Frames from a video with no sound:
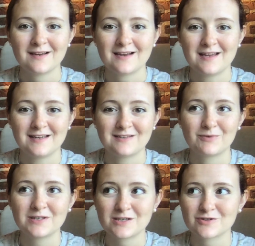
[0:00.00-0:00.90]
and
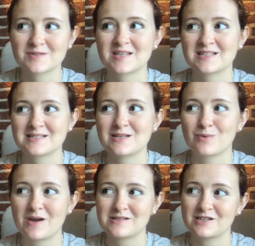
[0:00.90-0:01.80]
really interesting to see the
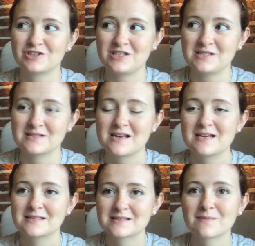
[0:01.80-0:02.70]
ways that she's
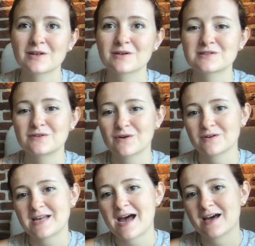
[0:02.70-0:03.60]
similar to
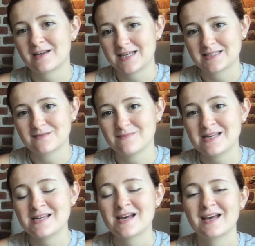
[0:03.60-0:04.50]
her dad and to
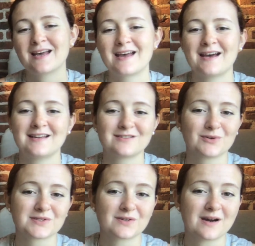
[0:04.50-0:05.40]
me, and
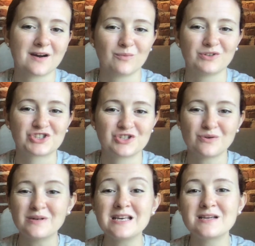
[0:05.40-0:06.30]
also which
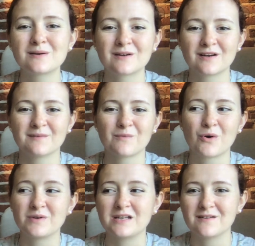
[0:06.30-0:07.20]
unique
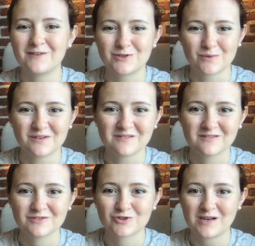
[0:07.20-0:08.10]
own
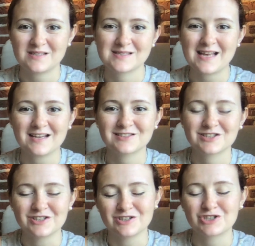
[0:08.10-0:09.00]
individual traits that
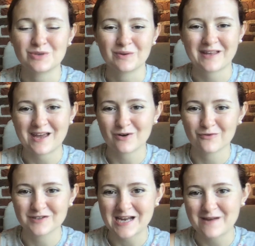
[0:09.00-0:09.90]
she will get
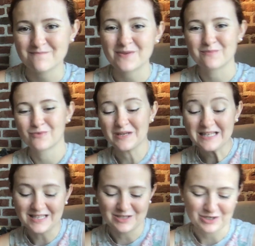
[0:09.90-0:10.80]
over time. I'm
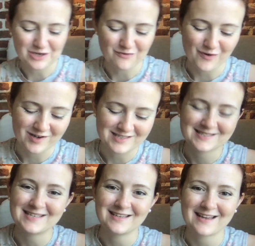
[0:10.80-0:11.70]
really looking forward to
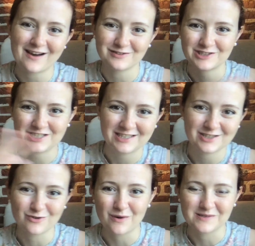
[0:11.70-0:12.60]
seeing how she
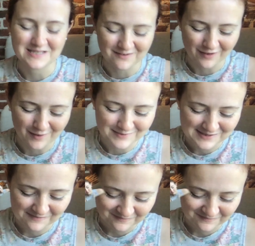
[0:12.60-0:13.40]
grows and develops.